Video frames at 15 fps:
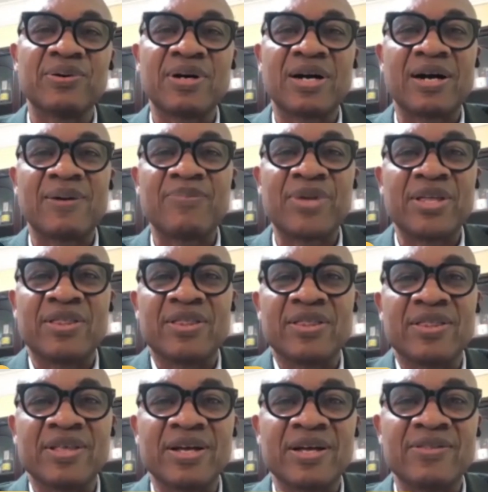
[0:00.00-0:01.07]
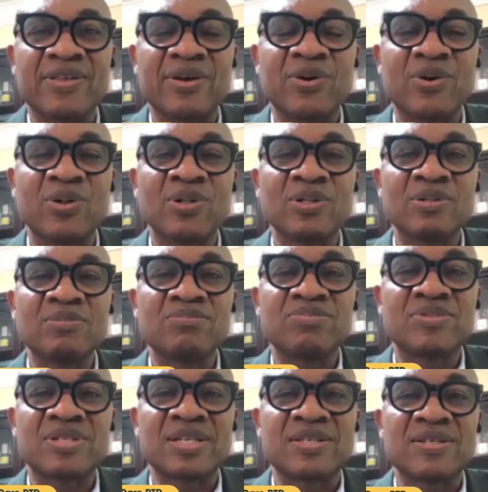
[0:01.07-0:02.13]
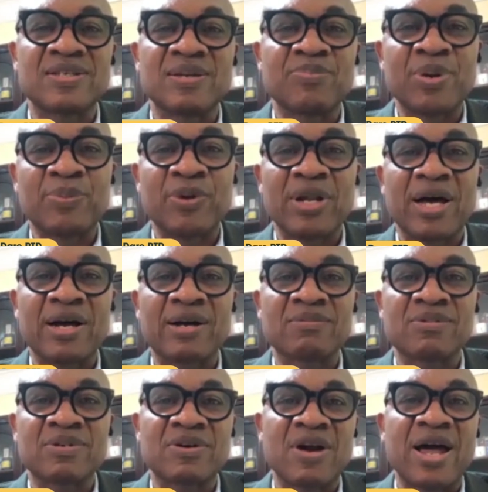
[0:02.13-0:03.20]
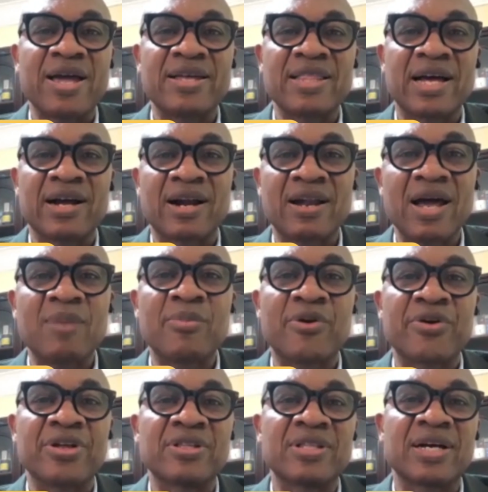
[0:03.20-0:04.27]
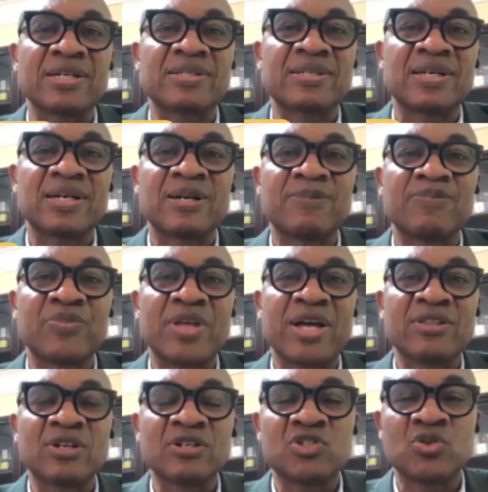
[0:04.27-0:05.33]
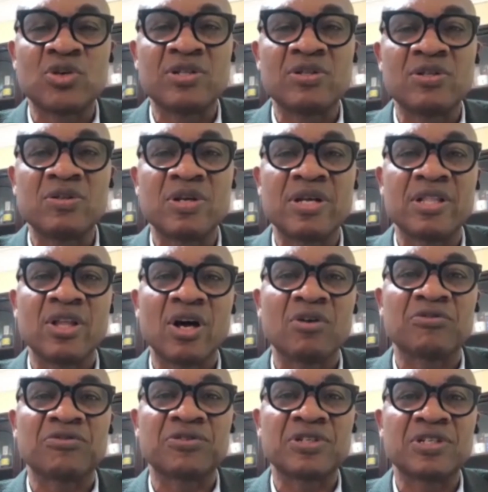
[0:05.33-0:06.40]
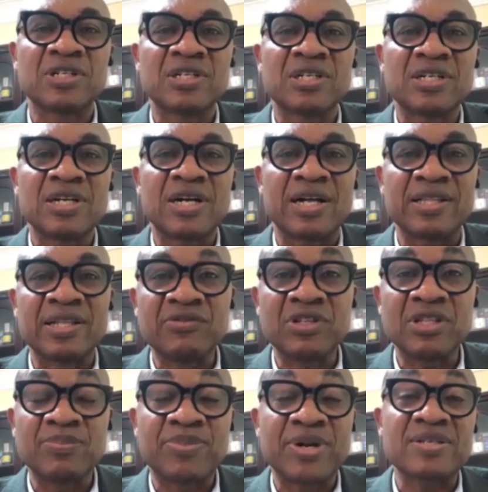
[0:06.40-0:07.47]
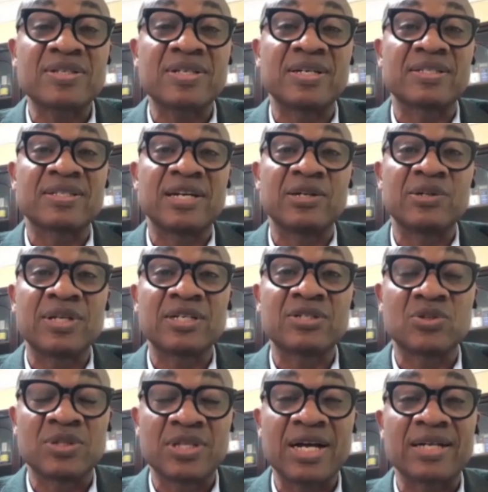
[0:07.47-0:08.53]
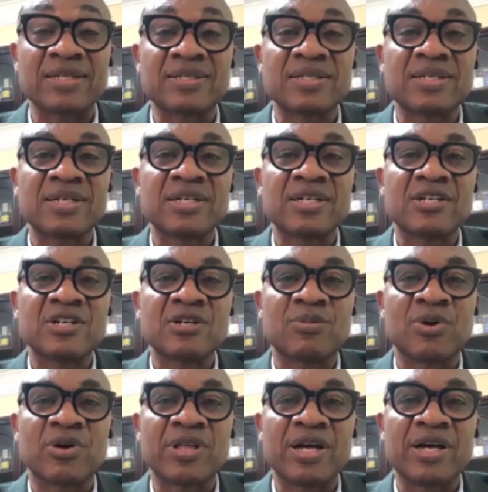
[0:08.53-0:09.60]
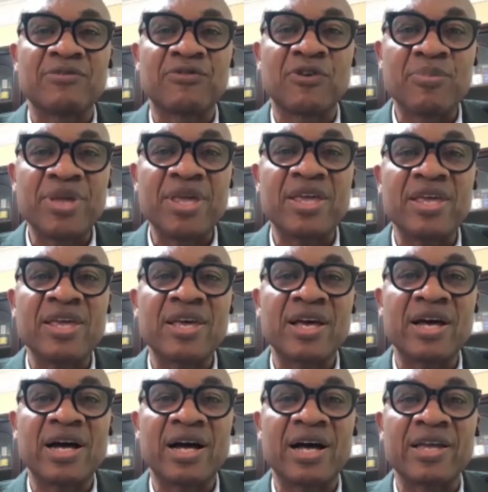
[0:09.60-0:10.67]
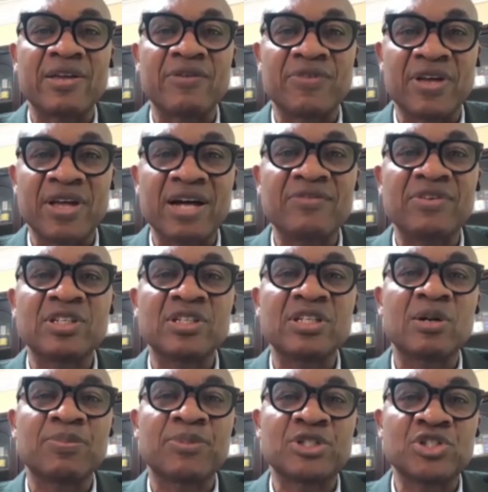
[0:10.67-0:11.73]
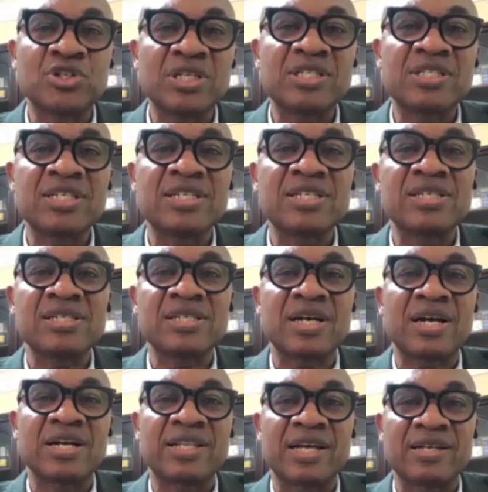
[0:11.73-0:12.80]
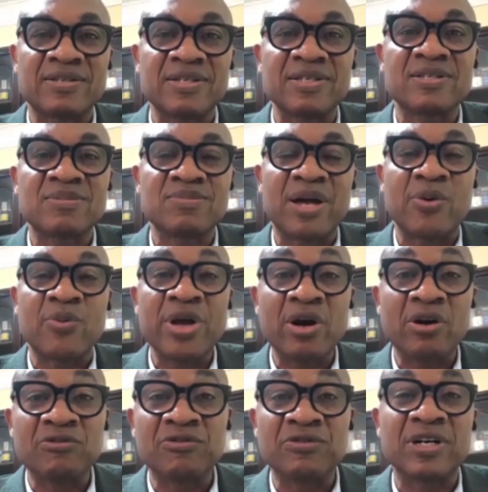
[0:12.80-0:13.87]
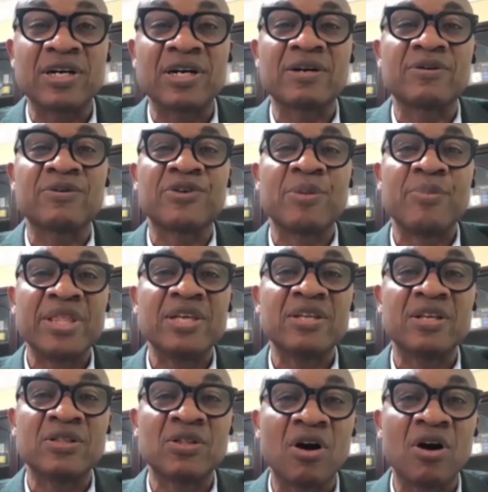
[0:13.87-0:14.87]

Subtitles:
I mean, the whole citizen, people are crying and clamoring that they are not doing enough. And even the president alluded to that. But for me, if they have another opportunity, that is by way of remaining in